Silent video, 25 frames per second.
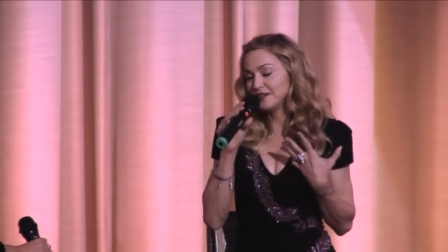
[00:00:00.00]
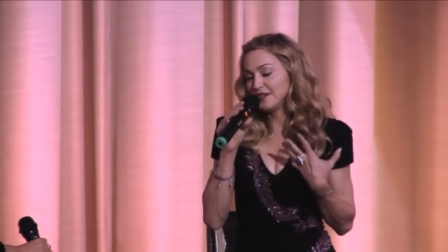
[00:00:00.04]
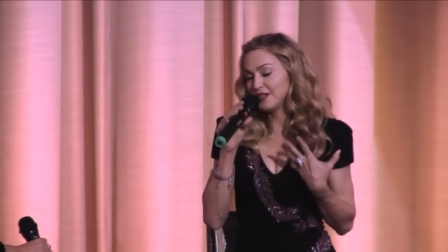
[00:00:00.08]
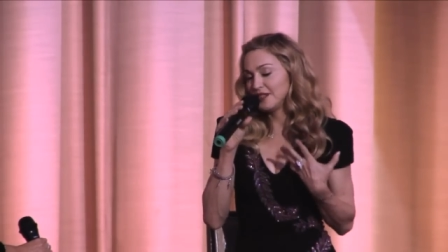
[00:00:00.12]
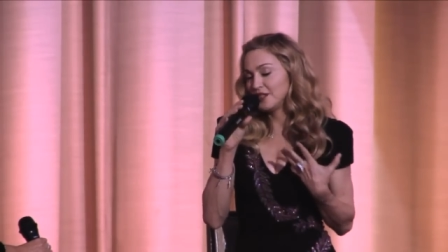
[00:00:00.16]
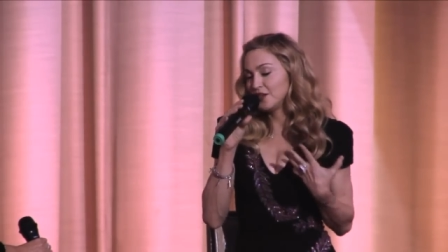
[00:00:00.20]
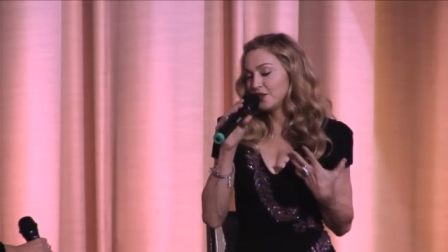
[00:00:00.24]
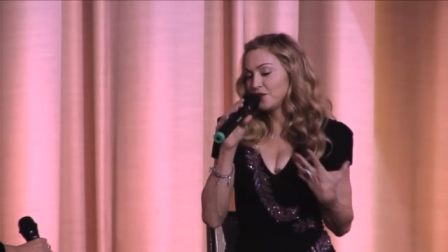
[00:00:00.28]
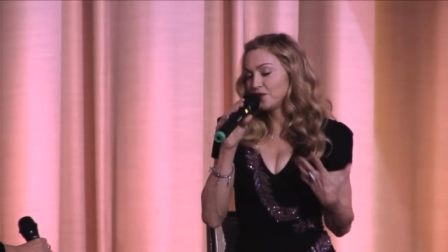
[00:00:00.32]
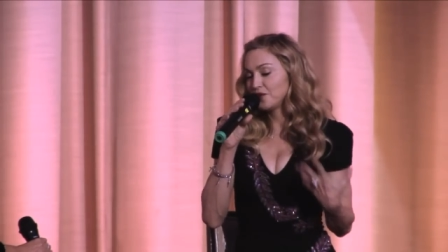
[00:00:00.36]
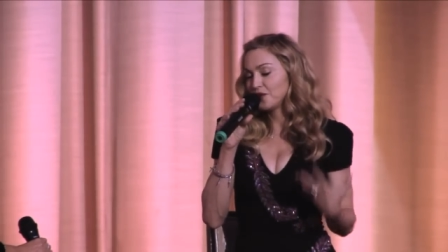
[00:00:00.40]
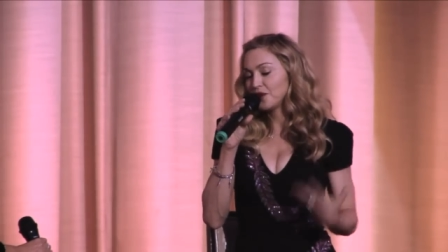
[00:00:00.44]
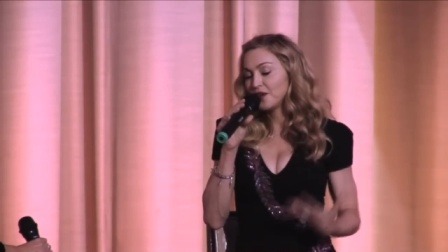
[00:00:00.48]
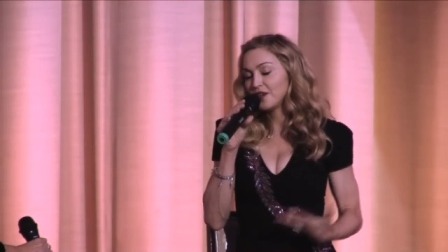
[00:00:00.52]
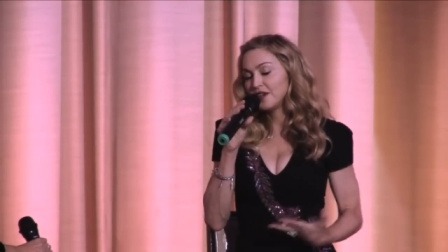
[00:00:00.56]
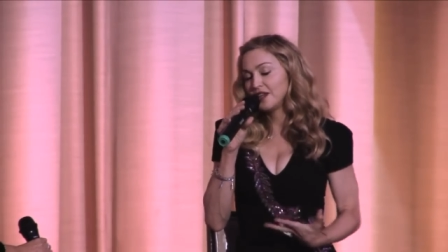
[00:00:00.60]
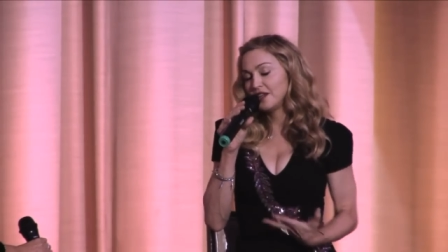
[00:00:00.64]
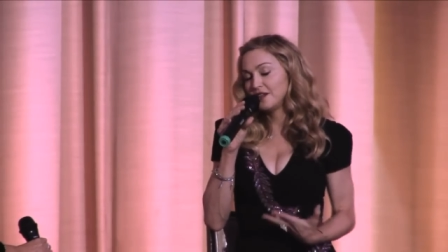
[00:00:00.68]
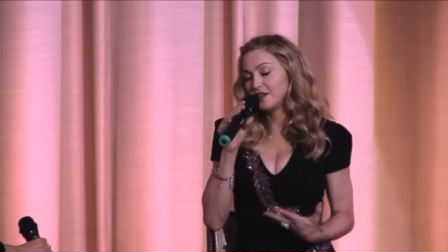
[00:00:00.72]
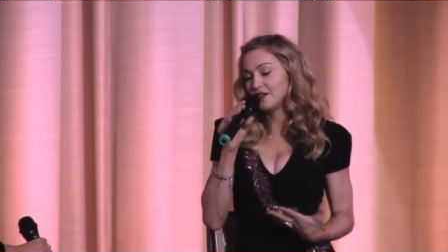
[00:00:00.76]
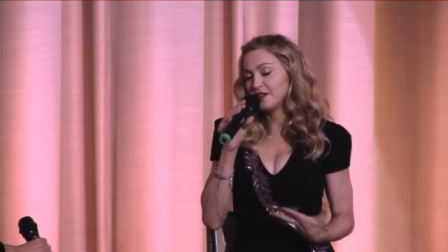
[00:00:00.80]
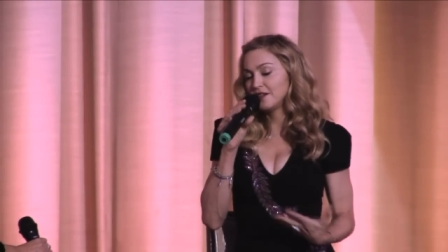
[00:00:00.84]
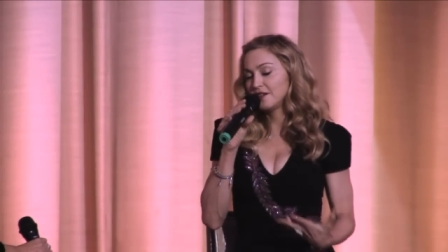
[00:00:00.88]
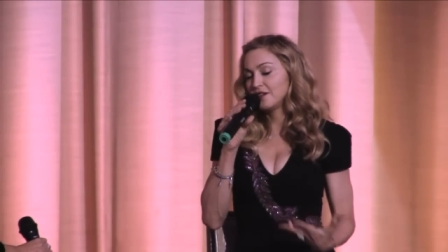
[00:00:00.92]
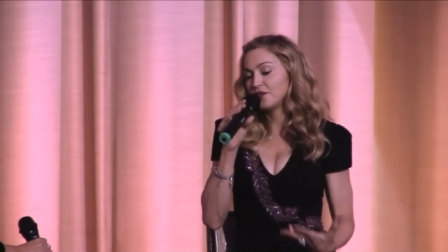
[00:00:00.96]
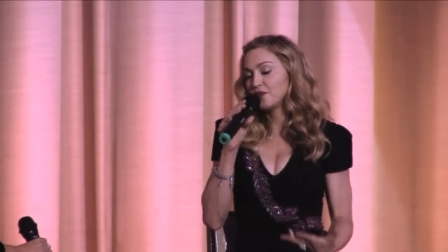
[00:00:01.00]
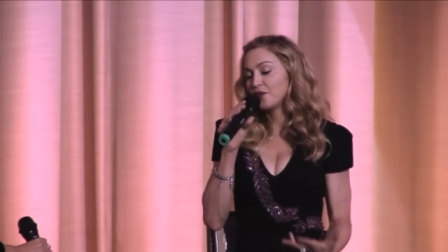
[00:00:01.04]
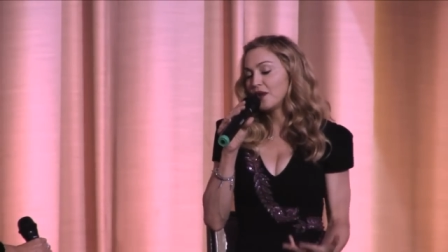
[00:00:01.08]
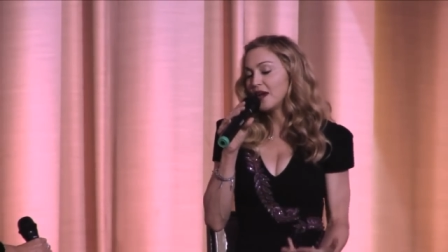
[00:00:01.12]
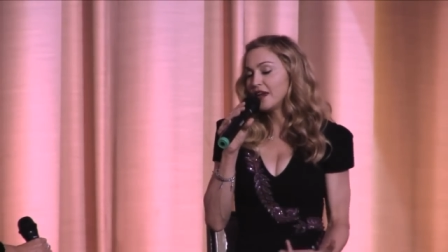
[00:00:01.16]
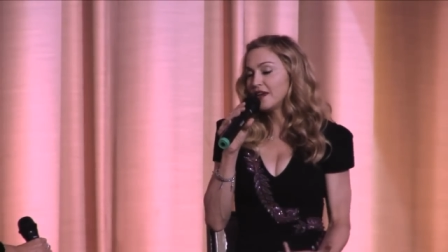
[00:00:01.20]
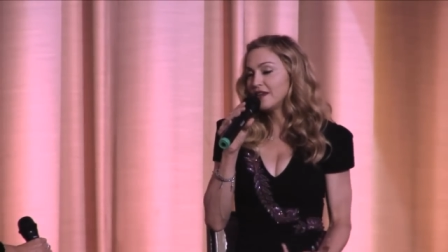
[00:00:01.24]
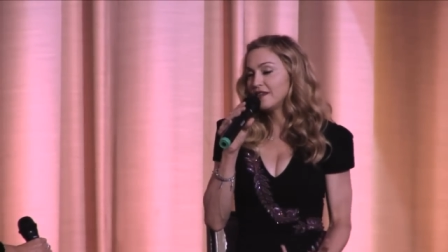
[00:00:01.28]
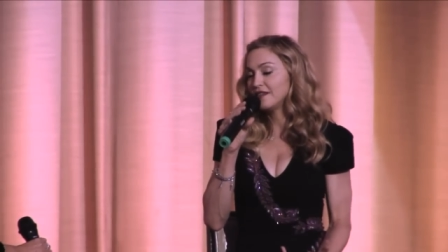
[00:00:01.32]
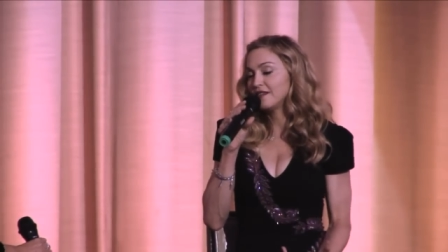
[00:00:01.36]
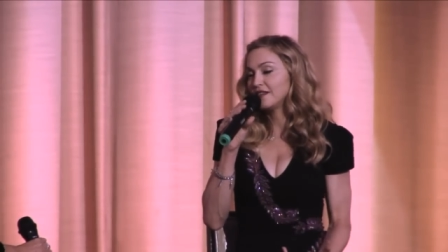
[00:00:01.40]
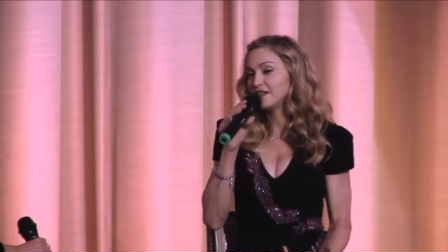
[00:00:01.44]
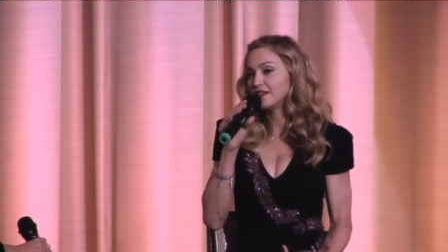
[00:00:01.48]
you know, in the
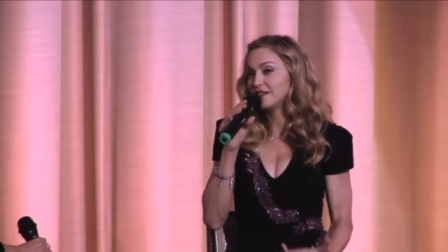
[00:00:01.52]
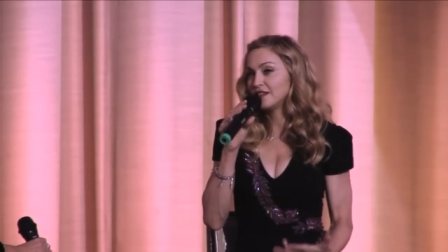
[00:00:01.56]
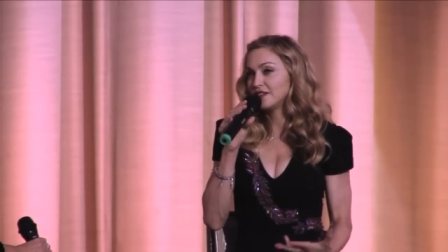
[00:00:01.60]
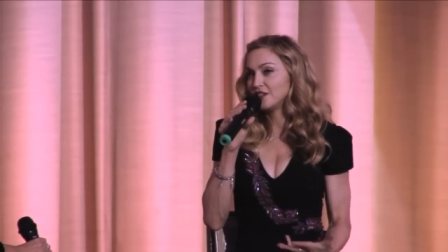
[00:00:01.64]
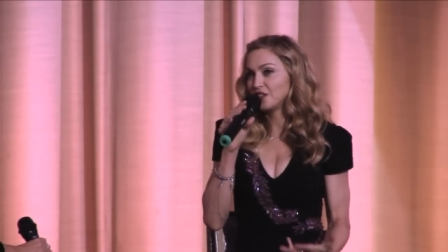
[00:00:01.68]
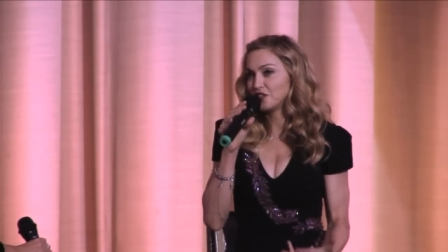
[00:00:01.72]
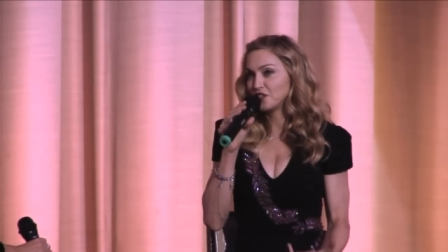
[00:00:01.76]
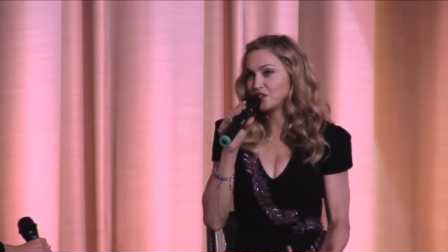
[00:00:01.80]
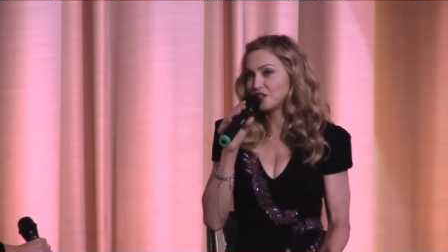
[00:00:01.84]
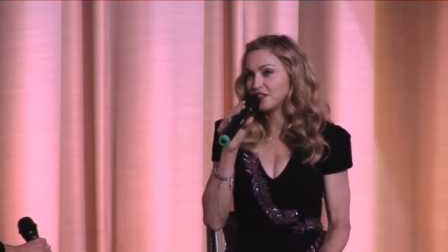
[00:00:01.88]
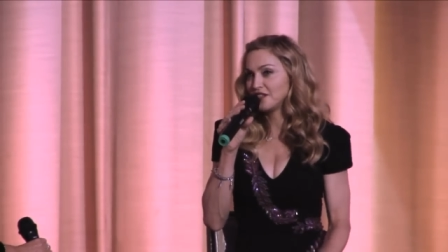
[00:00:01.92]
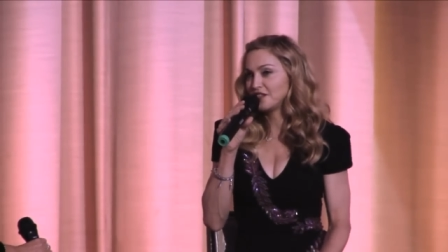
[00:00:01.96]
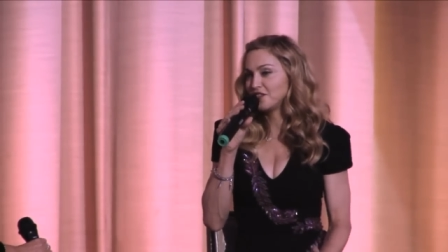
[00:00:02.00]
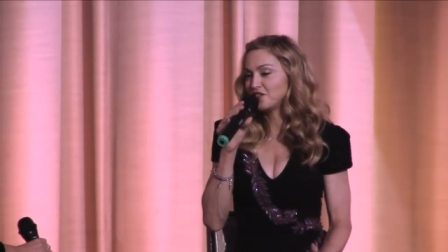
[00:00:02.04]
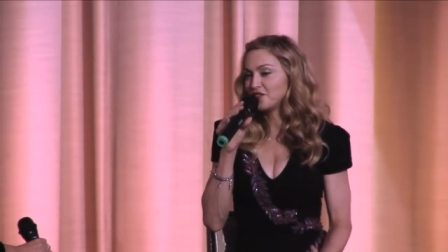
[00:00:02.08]
way that the Duchess